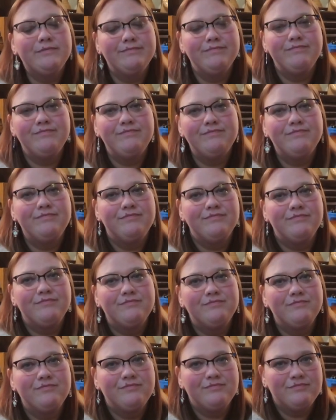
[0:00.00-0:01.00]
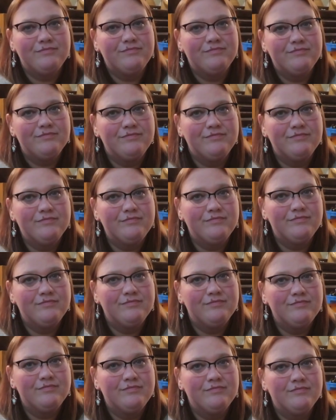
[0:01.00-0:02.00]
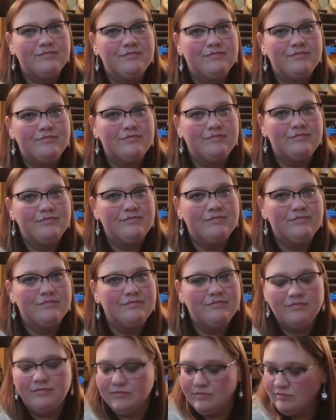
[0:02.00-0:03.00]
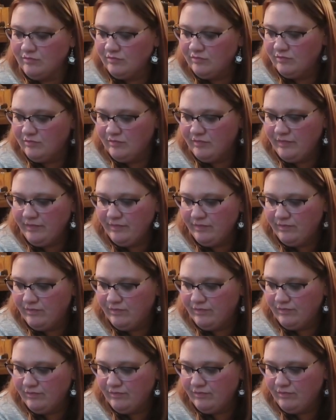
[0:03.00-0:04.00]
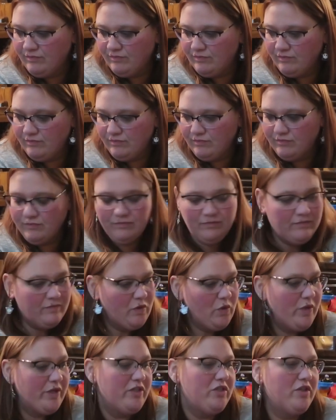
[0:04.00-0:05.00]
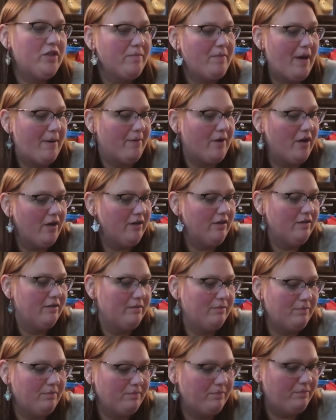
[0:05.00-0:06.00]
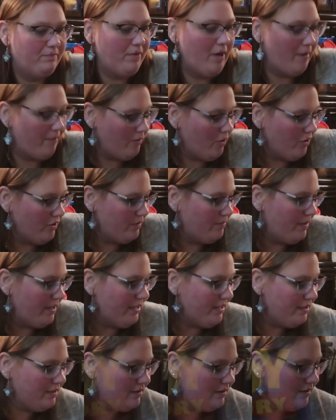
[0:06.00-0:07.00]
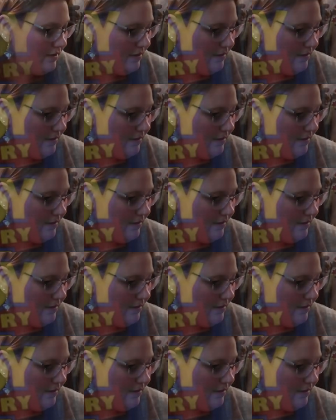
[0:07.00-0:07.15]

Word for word: So anything else in the kit we want to look at in more detail? Do you want to do the popcorn? Let's look at the popcorn, popcorn bucket. bucket.